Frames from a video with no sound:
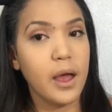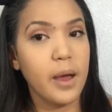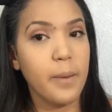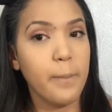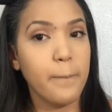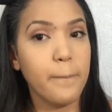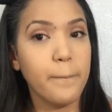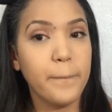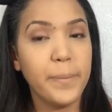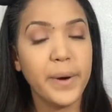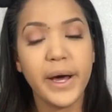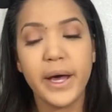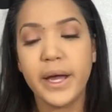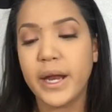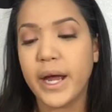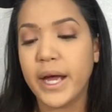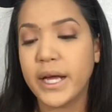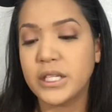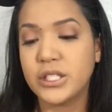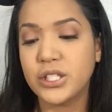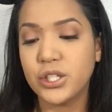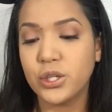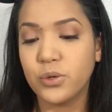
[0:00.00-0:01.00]
But
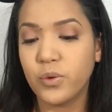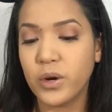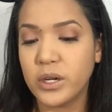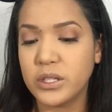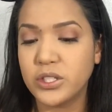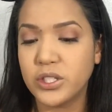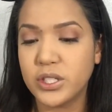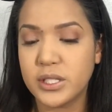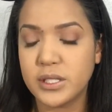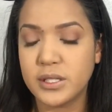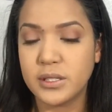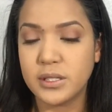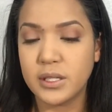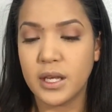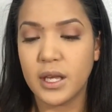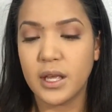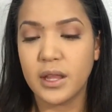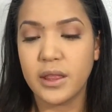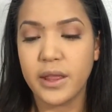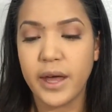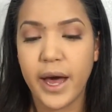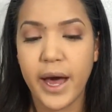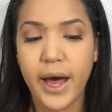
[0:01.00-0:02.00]
I do want you to see
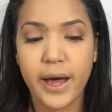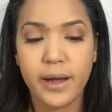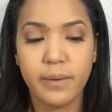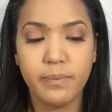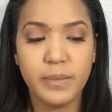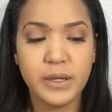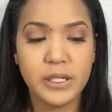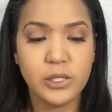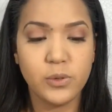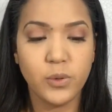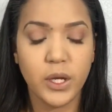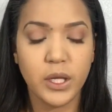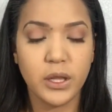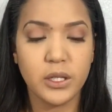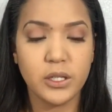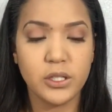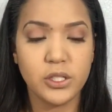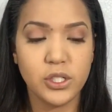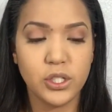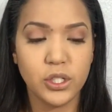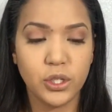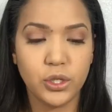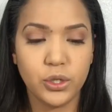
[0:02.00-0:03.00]
that between the
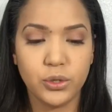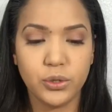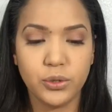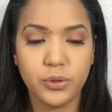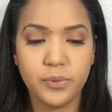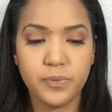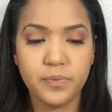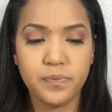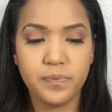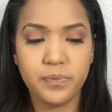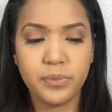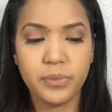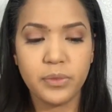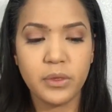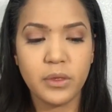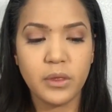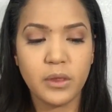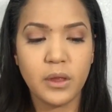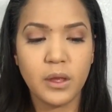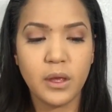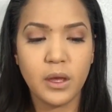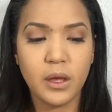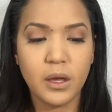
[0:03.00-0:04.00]
two,
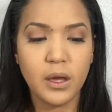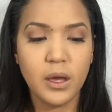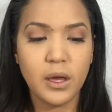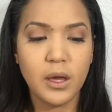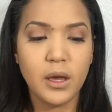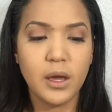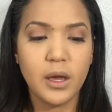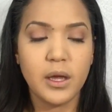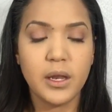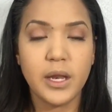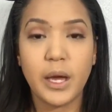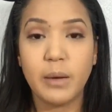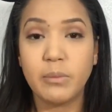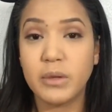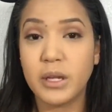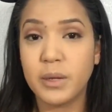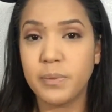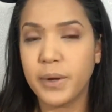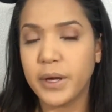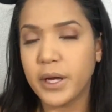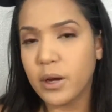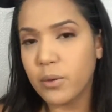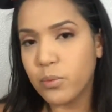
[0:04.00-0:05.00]
now I'm going to
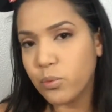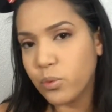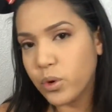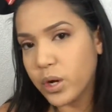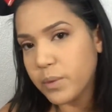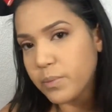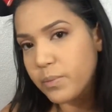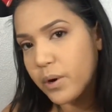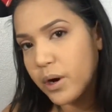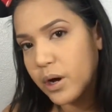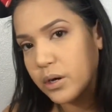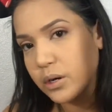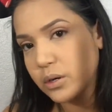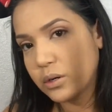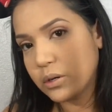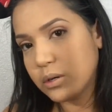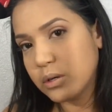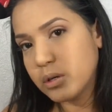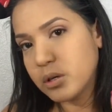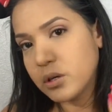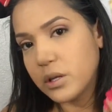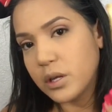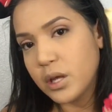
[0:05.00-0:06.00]
pick up one
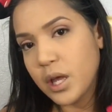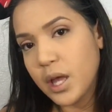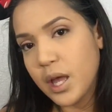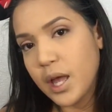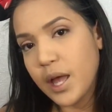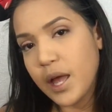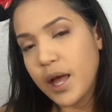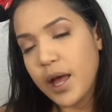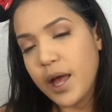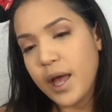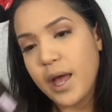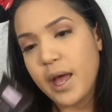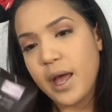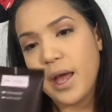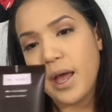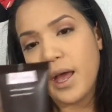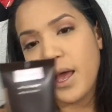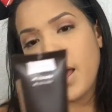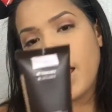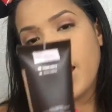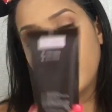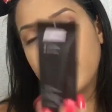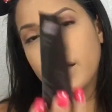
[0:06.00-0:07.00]
bottle
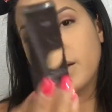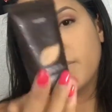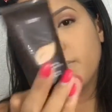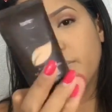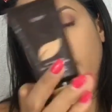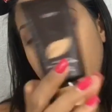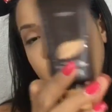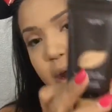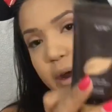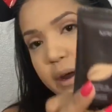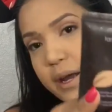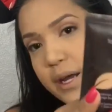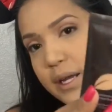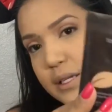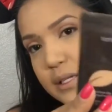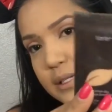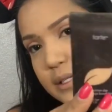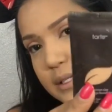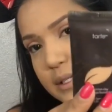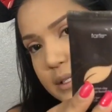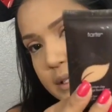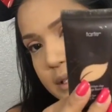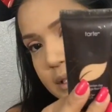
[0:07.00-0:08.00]
and compare
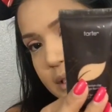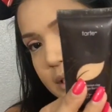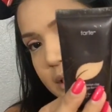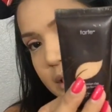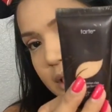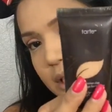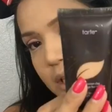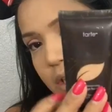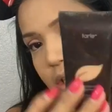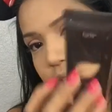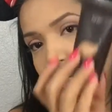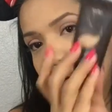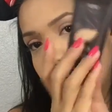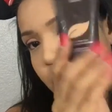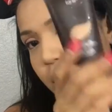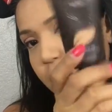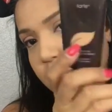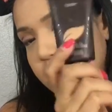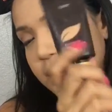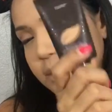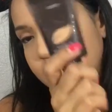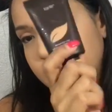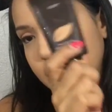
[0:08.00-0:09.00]
it. You are
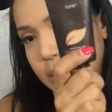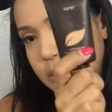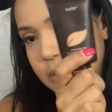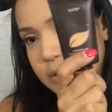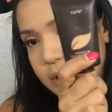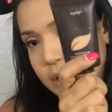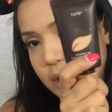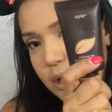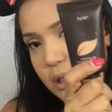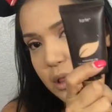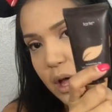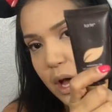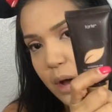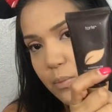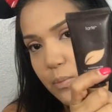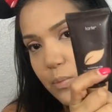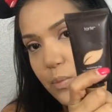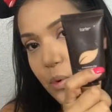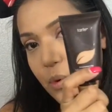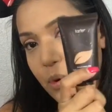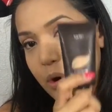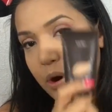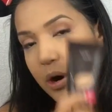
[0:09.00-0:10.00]
going to be using a lot
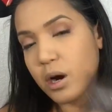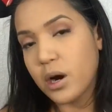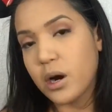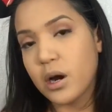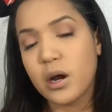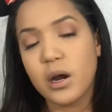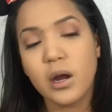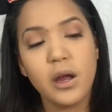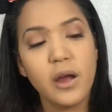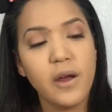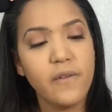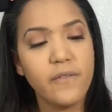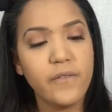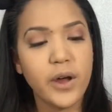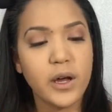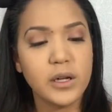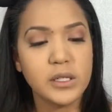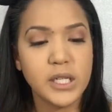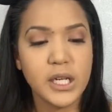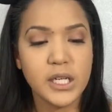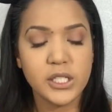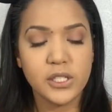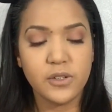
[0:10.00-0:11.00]
more
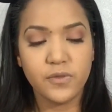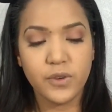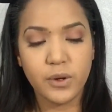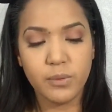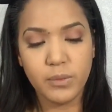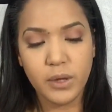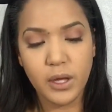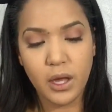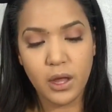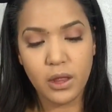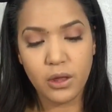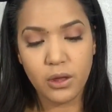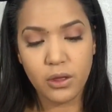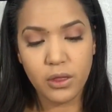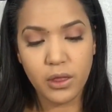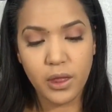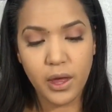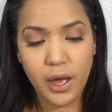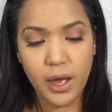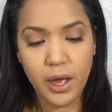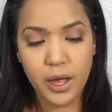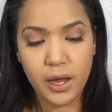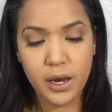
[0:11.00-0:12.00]
foundation from the other
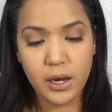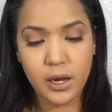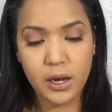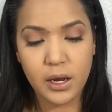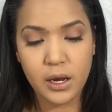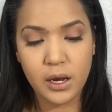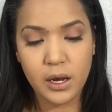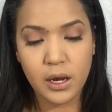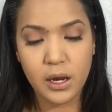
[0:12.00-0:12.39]
than